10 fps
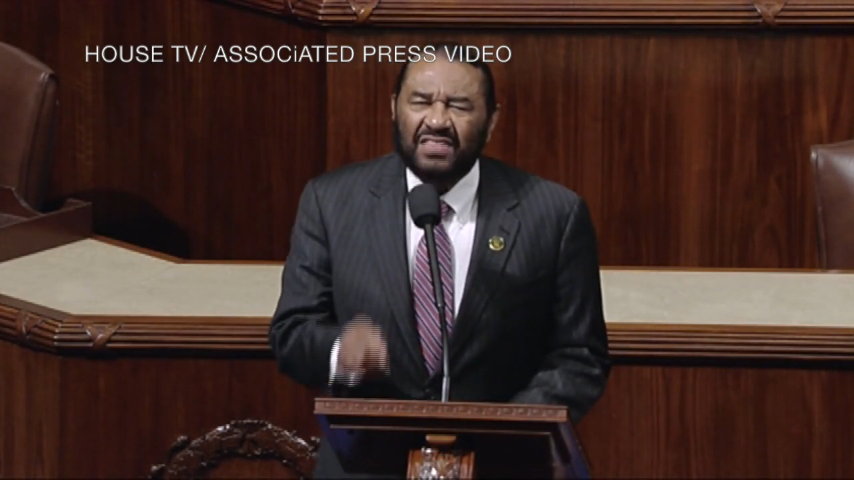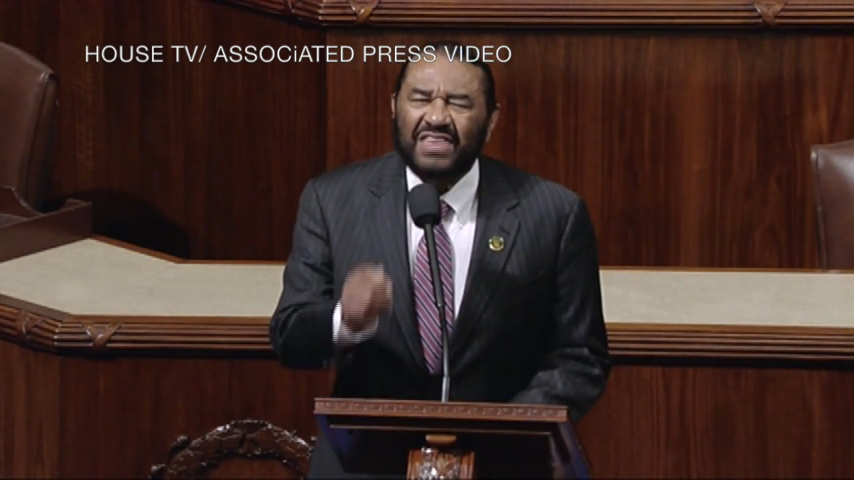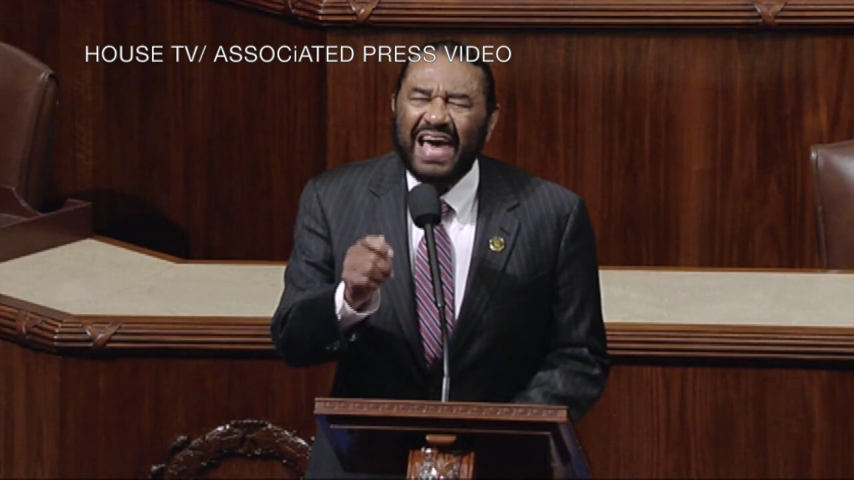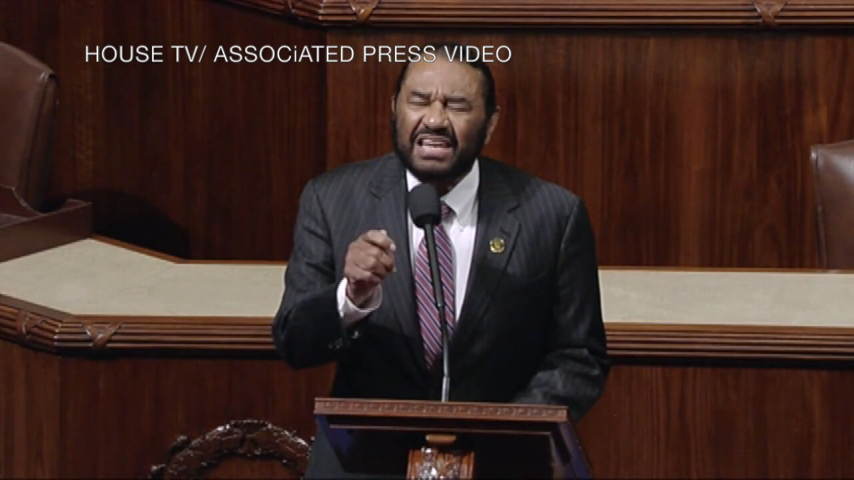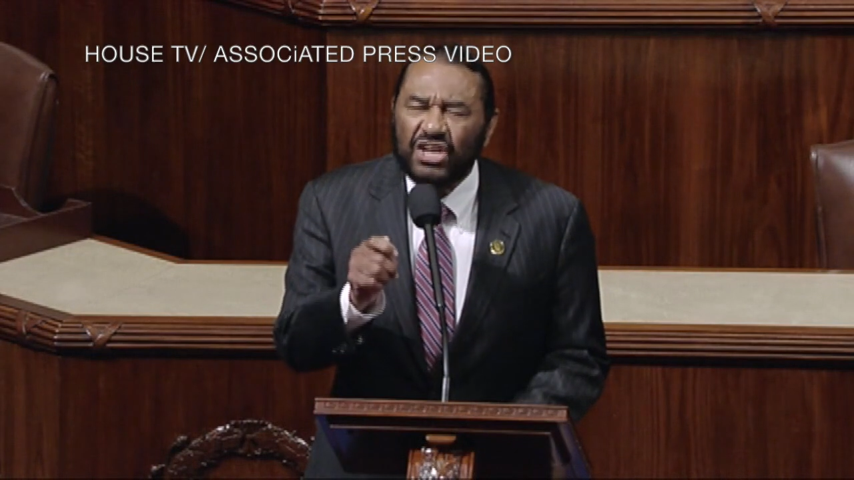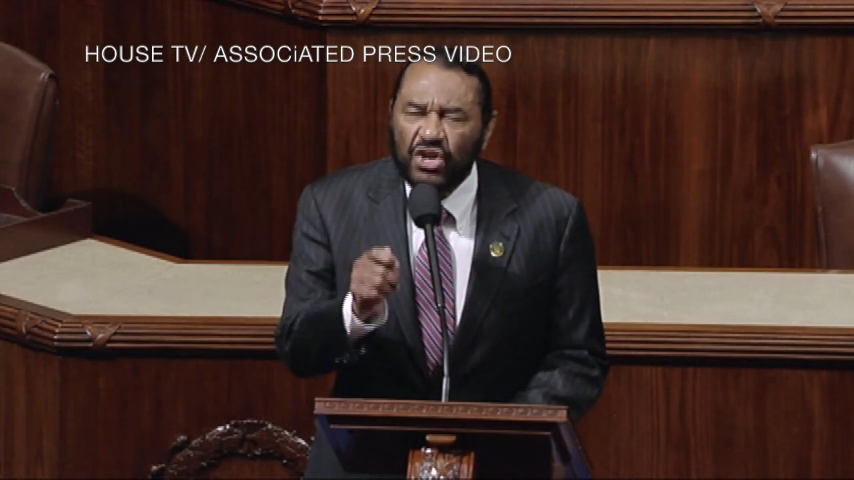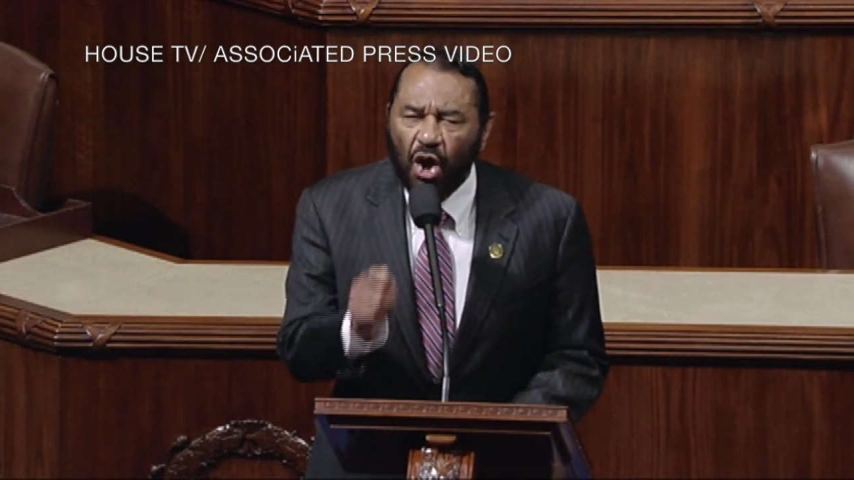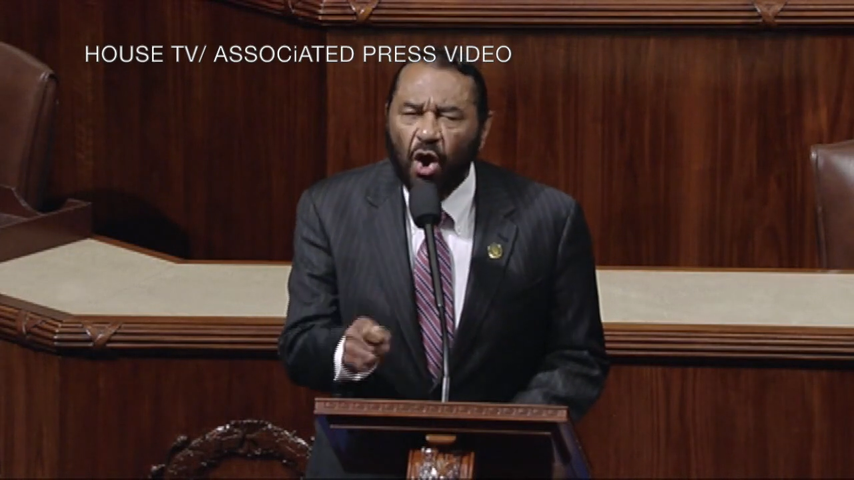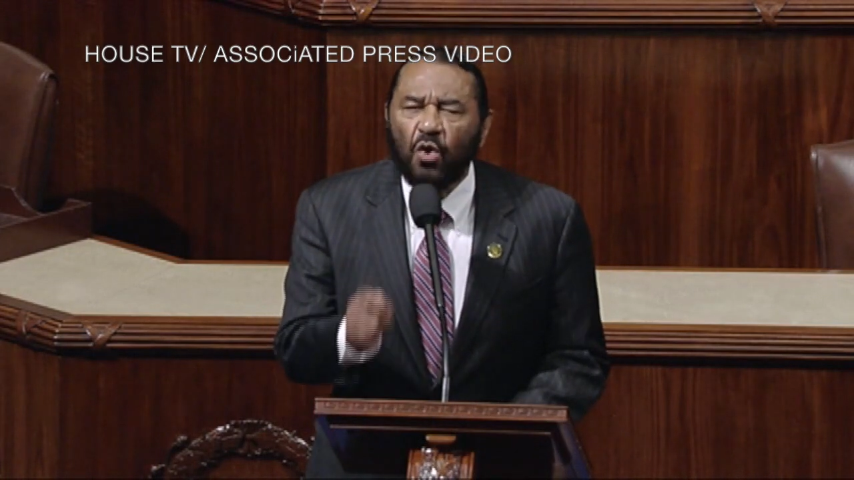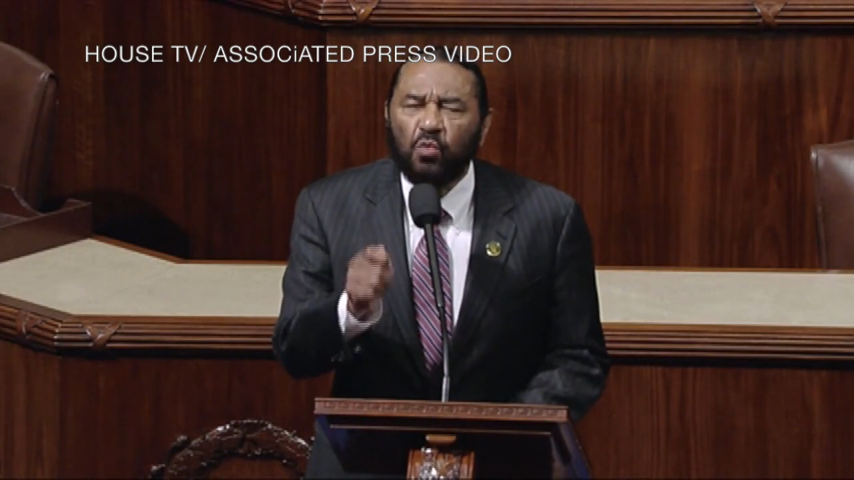that
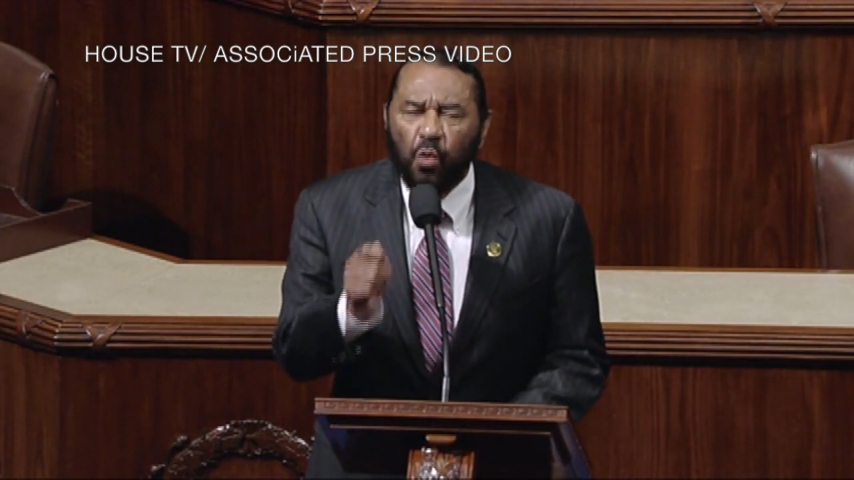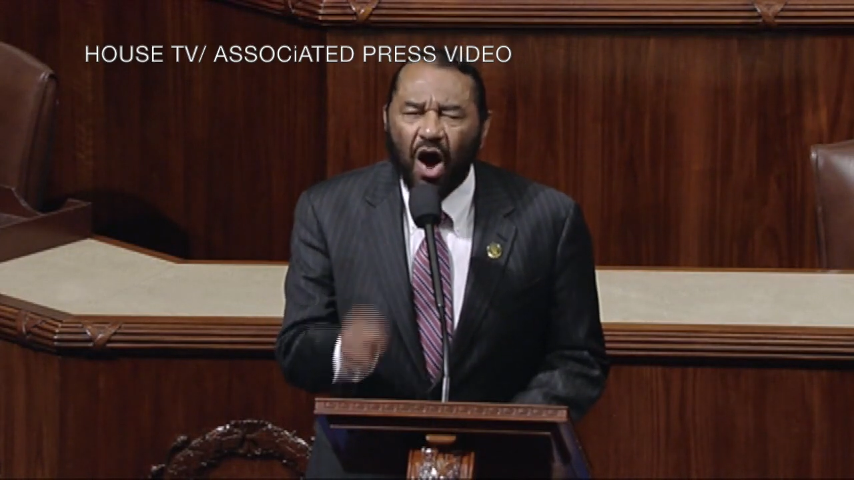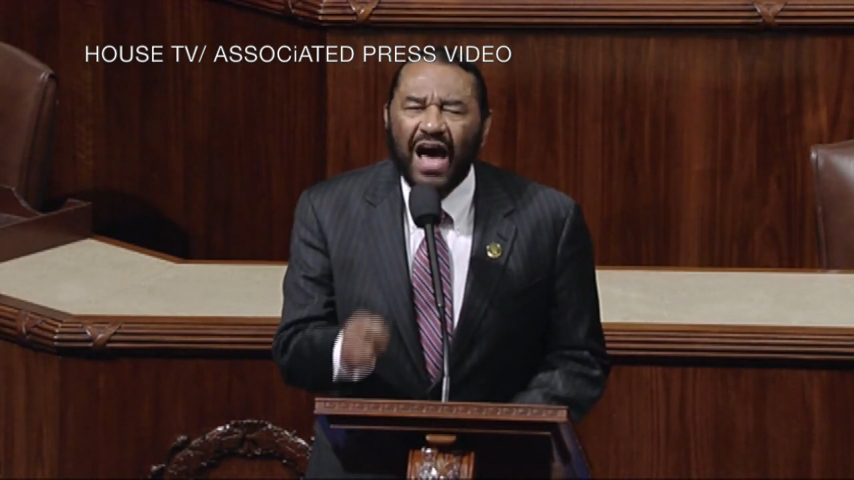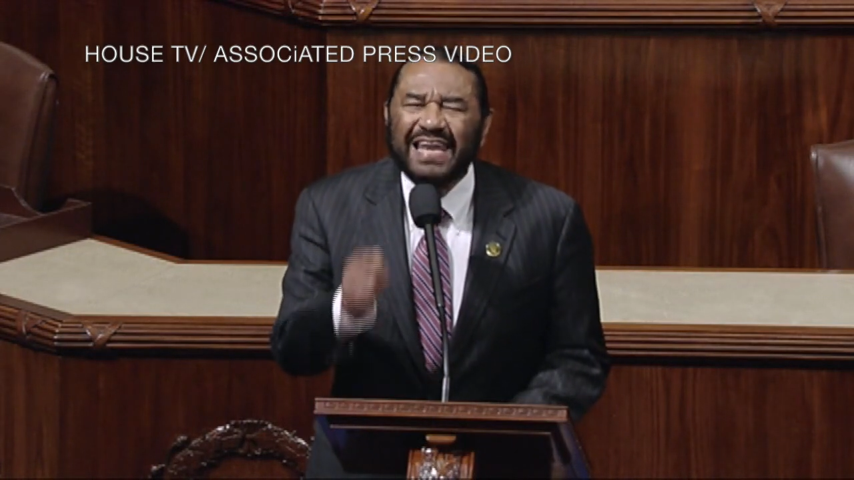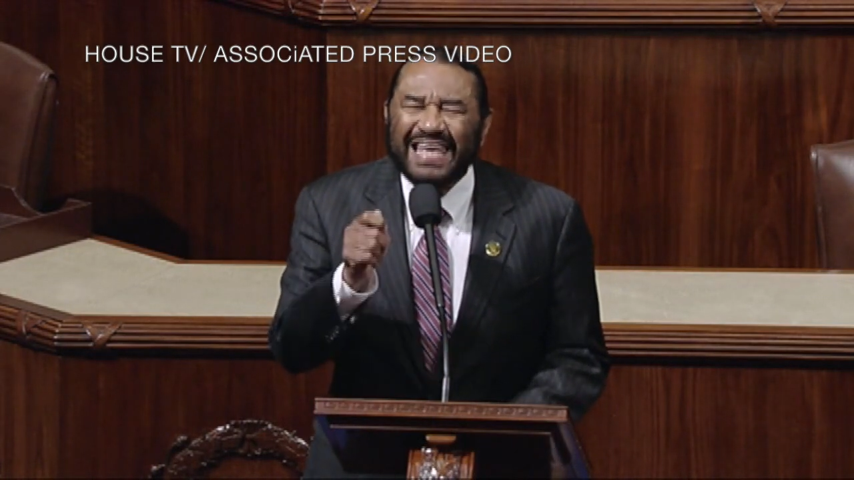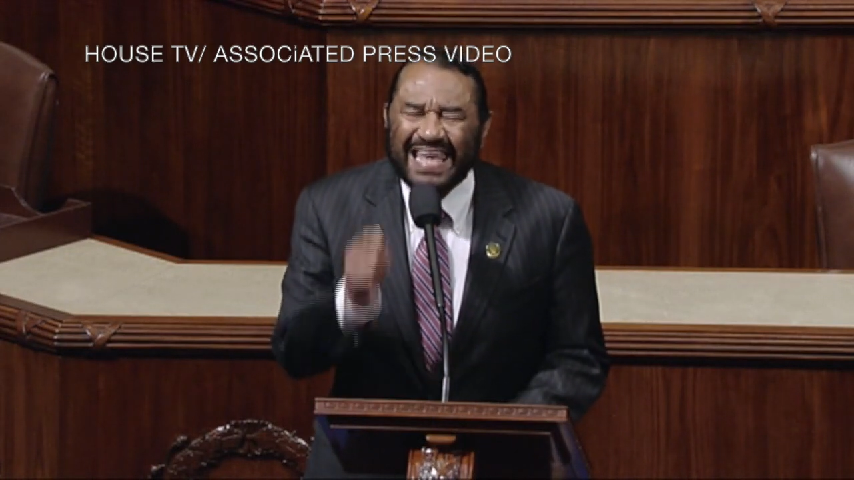no one